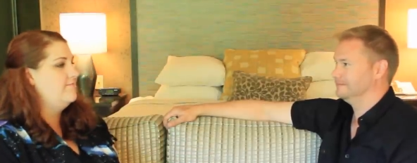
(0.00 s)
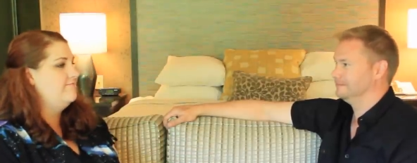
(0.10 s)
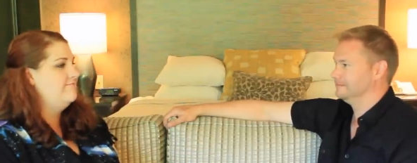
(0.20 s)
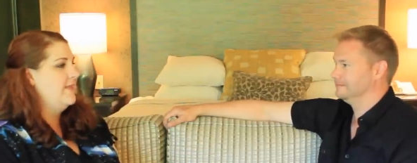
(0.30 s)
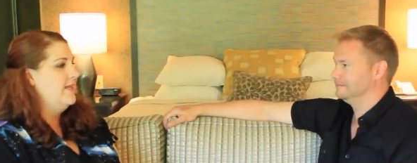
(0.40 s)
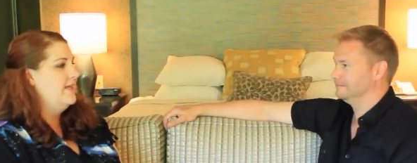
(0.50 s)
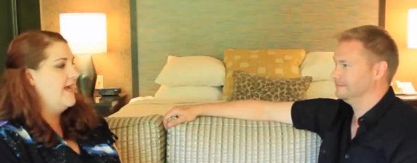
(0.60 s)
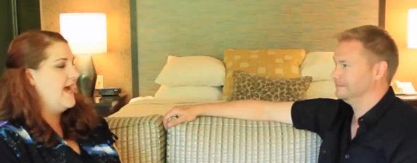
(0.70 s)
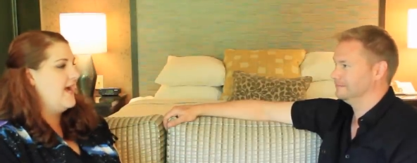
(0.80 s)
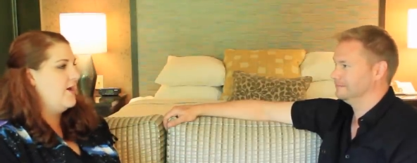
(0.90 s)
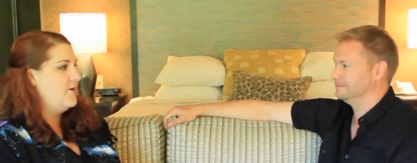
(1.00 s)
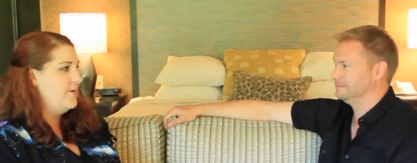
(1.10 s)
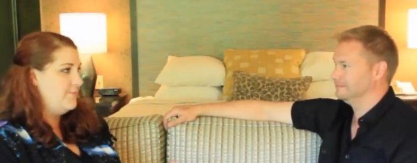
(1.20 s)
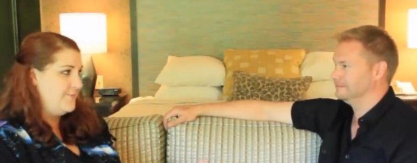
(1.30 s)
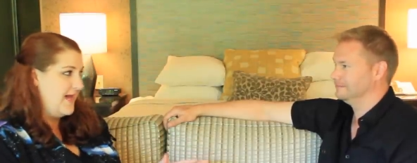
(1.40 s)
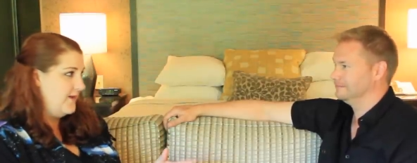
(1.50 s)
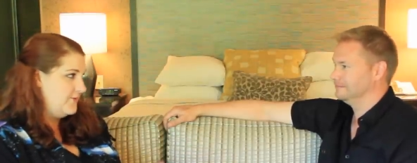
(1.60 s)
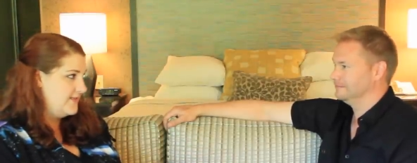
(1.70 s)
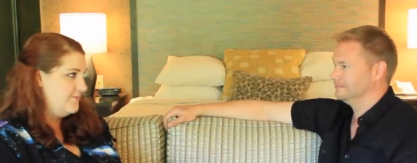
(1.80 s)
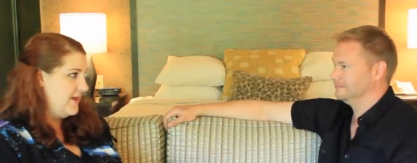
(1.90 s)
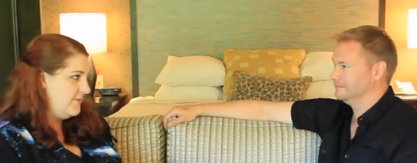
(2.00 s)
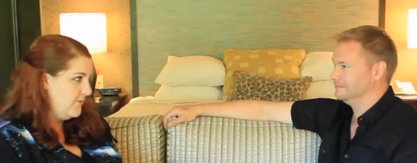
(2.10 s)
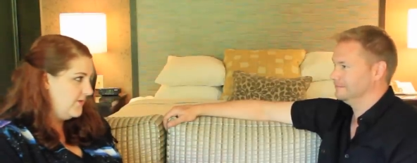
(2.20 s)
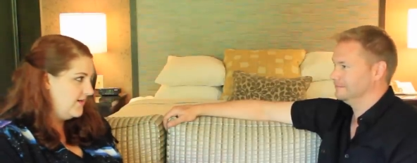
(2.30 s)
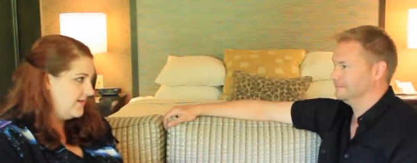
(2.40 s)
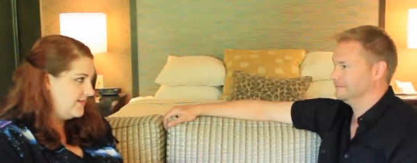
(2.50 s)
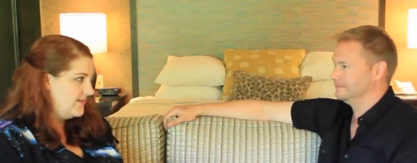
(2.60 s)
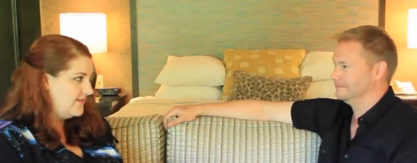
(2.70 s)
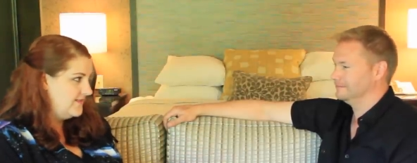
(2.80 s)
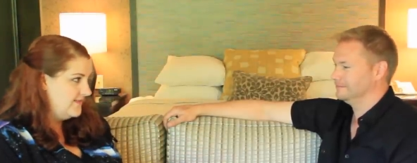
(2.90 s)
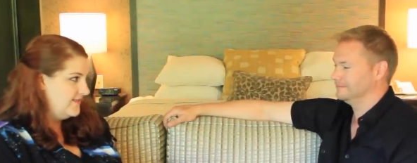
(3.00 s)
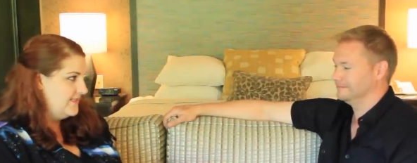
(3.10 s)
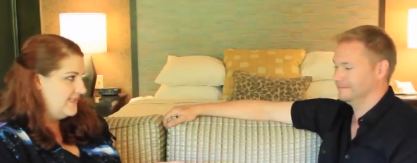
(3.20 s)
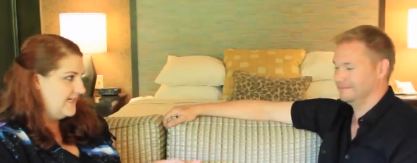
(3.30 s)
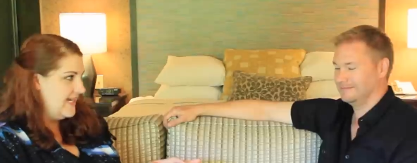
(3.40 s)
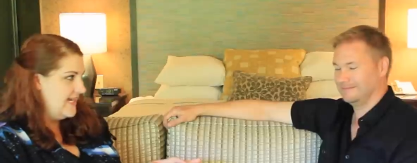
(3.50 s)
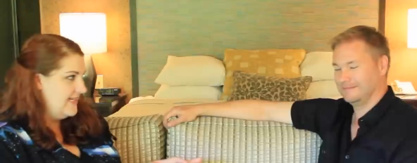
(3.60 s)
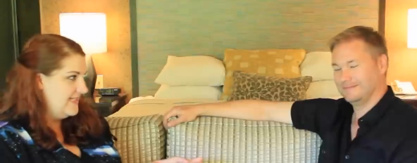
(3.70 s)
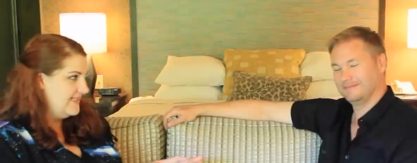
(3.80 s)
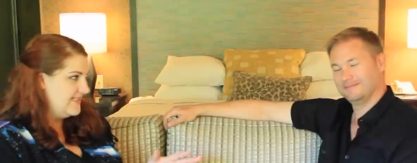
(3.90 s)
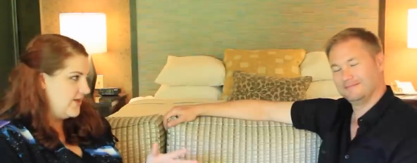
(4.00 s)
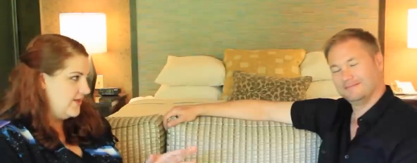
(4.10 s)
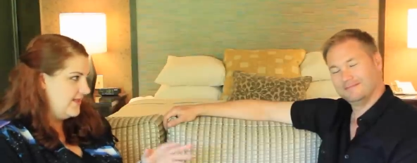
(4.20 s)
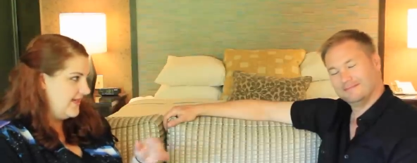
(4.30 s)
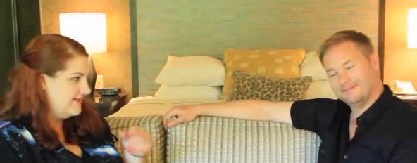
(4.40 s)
Speaker 1: Um How bad was the paperwork and